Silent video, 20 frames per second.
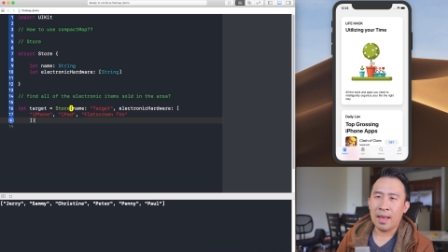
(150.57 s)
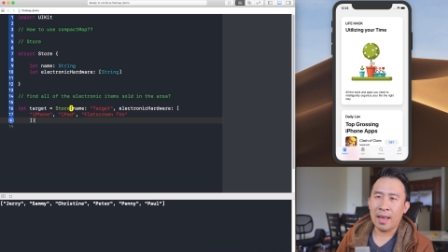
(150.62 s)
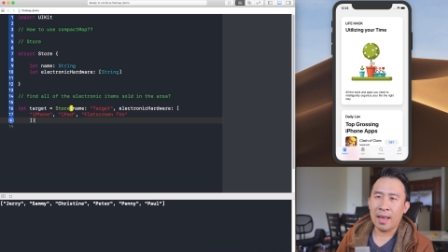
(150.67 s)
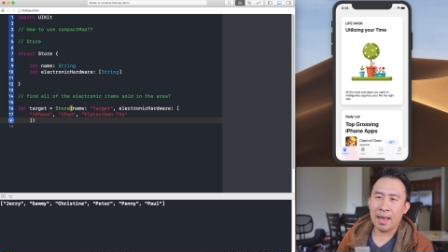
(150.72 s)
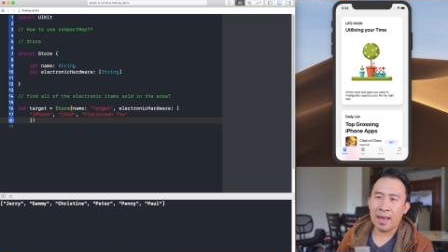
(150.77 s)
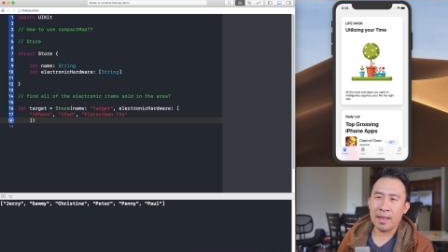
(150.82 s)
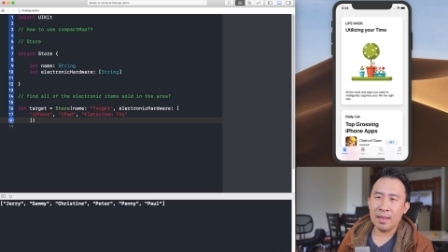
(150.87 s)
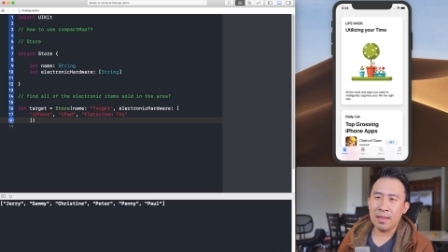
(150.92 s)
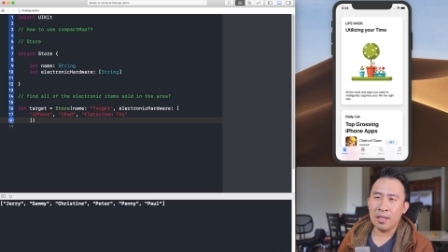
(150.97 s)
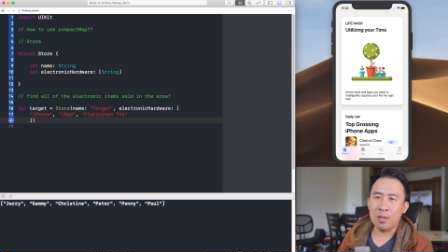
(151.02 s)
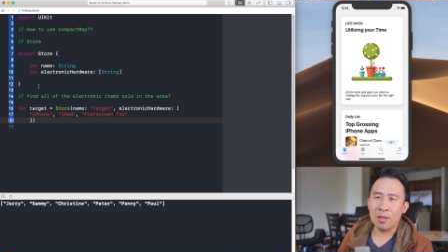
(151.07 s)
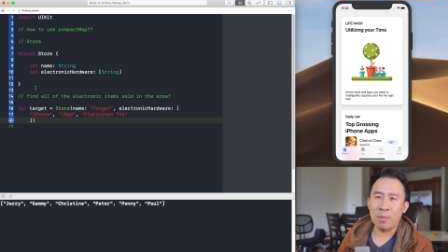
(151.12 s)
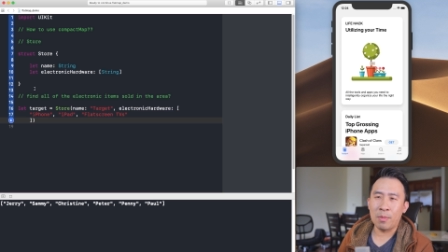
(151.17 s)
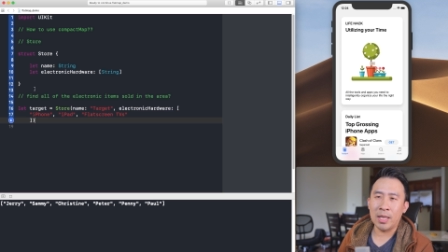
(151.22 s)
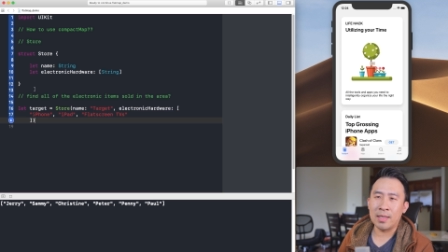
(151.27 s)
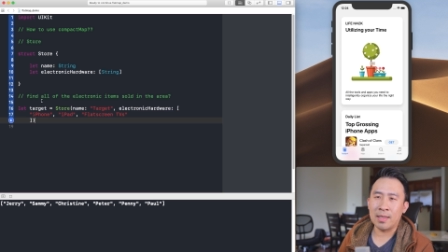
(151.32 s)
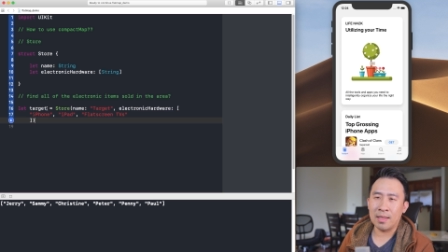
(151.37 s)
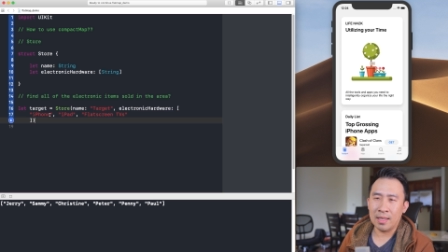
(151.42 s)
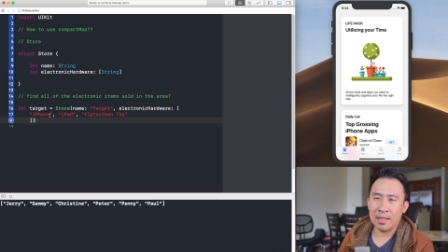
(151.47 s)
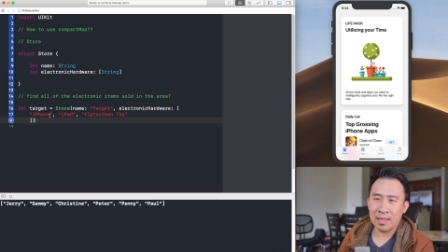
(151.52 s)
And you know,
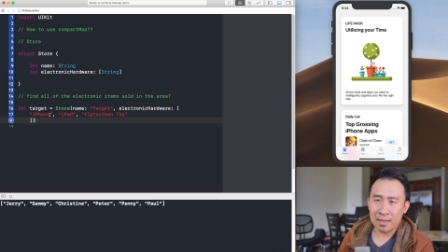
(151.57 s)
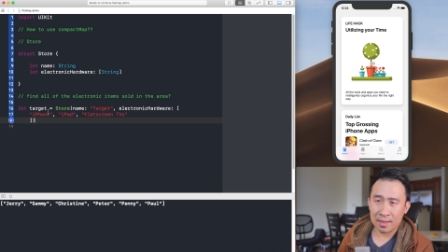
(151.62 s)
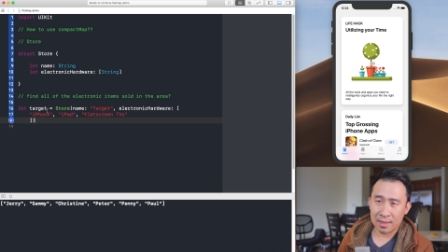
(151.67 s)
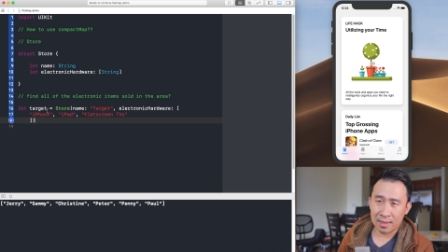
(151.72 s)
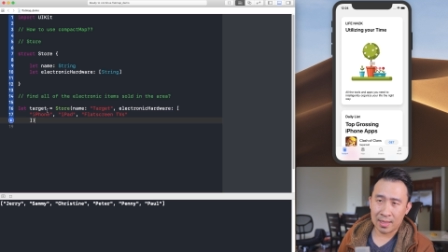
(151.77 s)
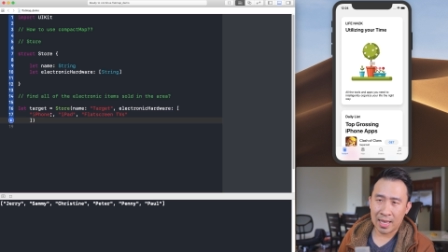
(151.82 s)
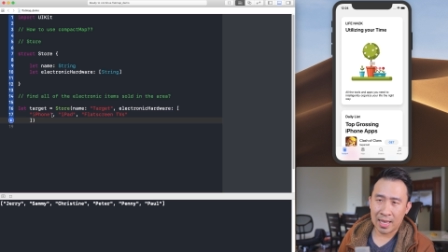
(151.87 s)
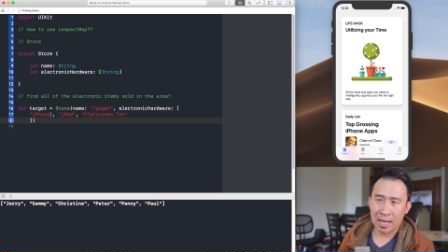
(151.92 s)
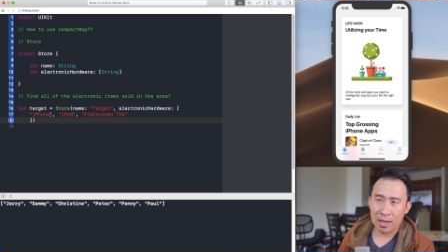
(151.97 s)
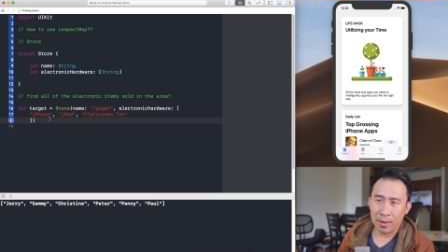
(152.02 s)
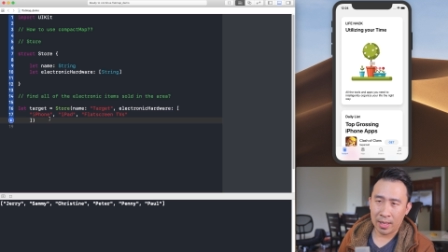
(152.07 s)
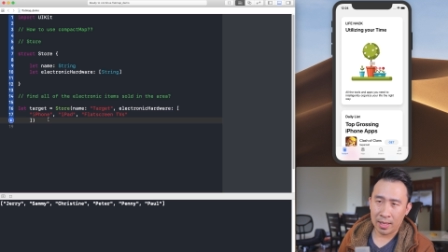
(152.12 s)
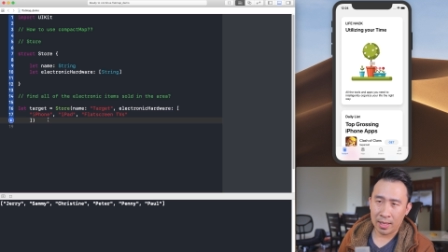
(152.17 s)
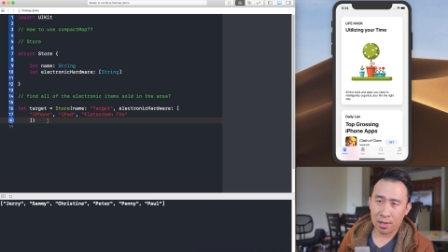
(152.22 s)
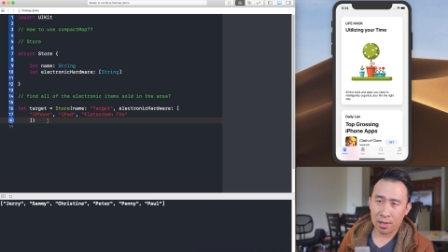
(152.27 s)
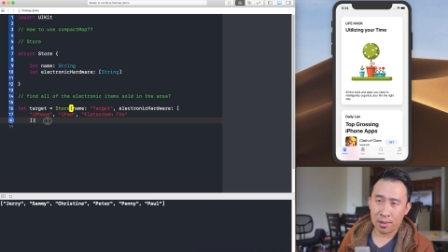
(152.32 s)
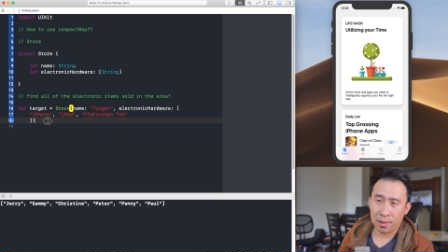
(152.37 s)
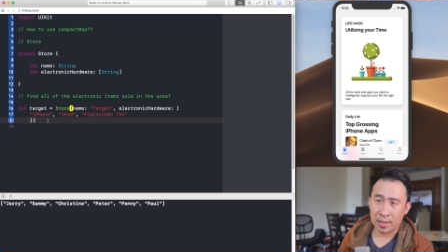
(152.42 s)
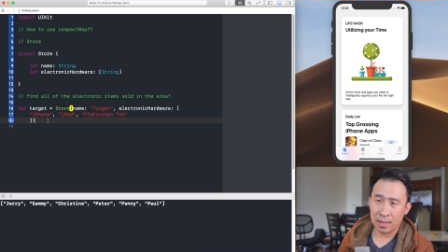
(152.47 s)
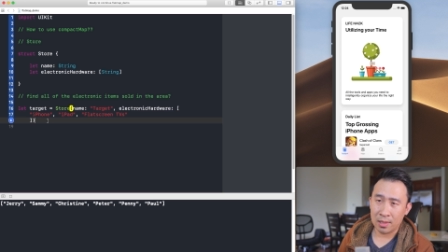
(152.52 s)
basically this is how a
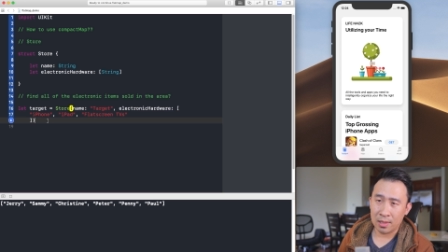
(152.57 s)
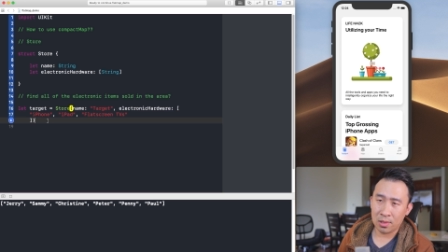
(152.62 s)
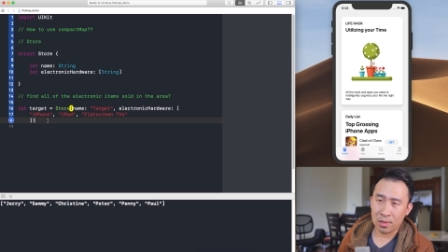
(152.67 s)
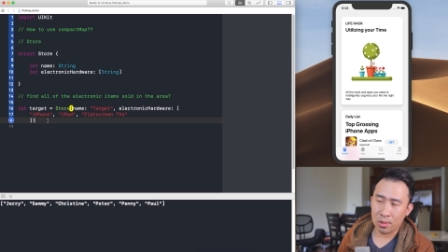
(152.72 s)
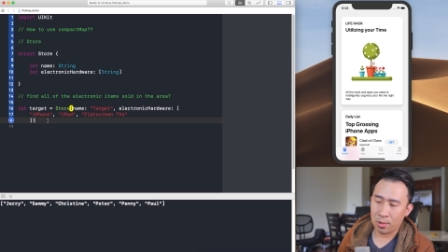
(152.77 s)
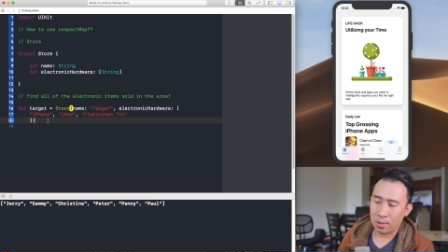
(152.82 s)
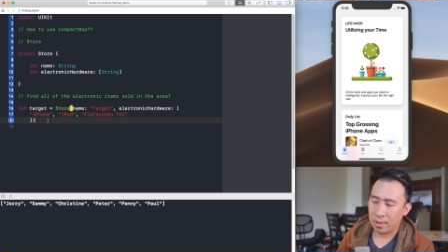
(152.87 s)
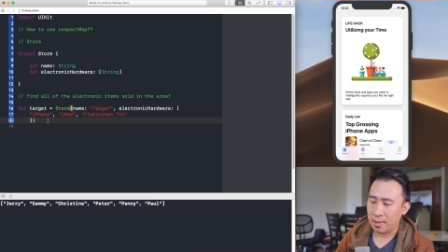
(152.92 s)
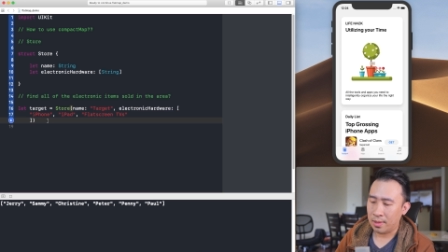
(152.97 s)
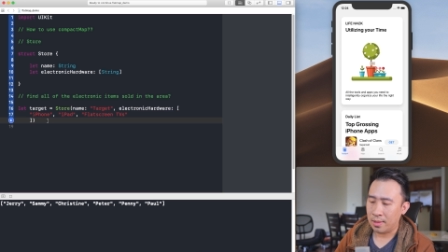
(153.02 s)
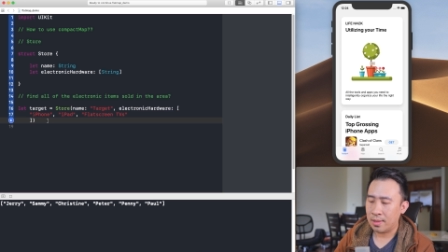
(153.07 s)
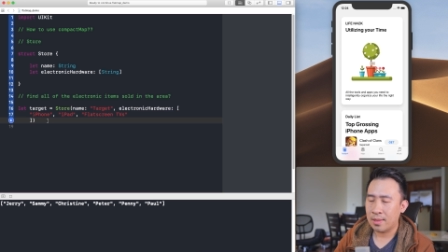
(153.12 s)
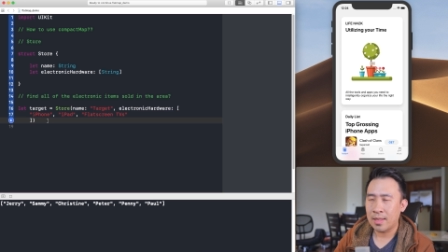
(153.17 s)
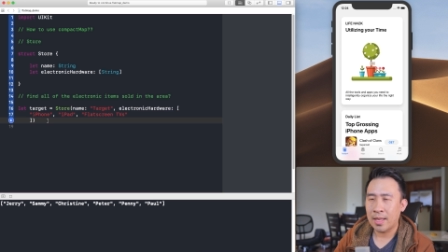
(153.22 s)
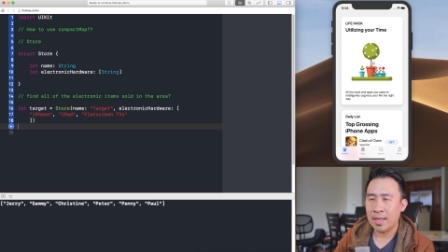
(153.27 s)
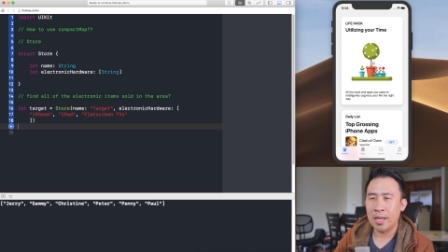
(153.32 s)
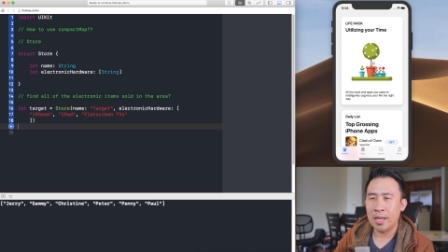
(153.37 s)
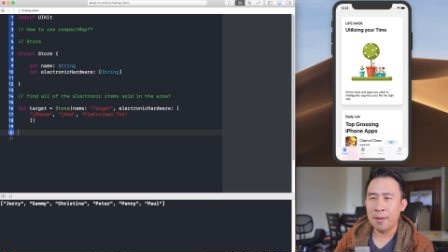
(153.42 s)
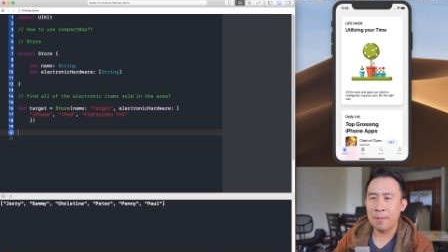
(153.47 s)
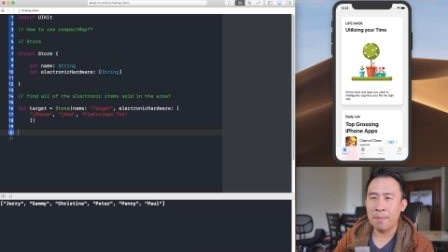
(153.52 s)
Target store is
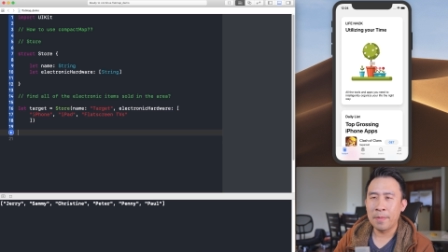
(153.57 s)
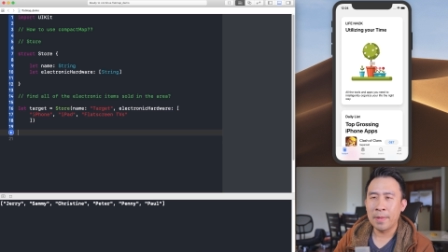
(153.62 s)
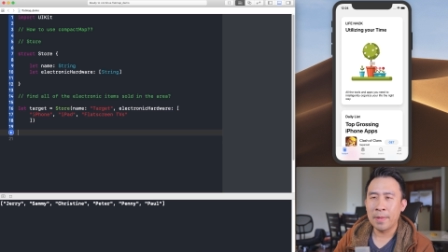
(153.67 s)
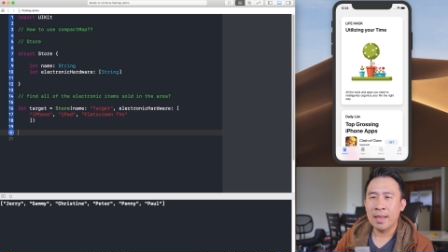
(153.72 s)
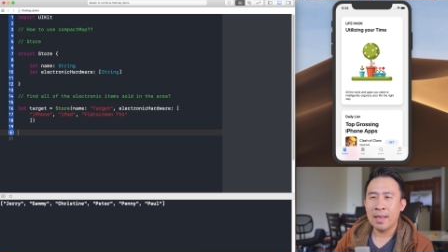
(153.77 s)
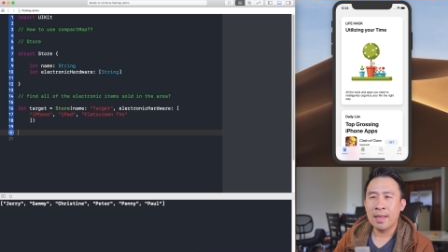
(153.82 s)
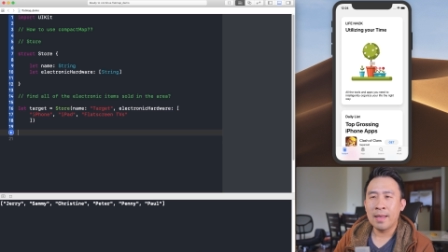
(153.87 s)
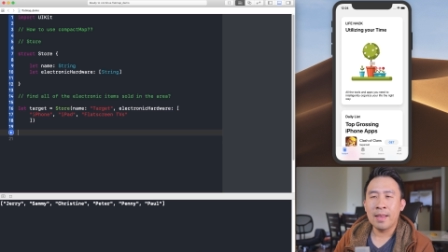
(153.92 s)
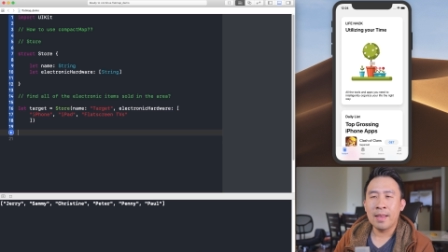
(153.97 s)
set up.